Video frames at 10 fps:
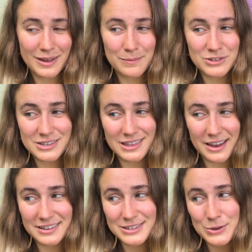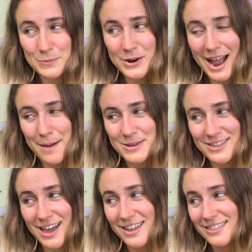I'm just like super happy
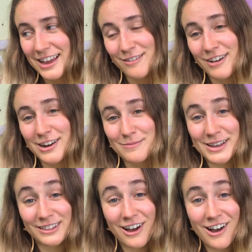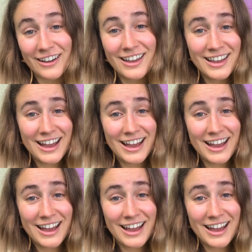that they invited me along.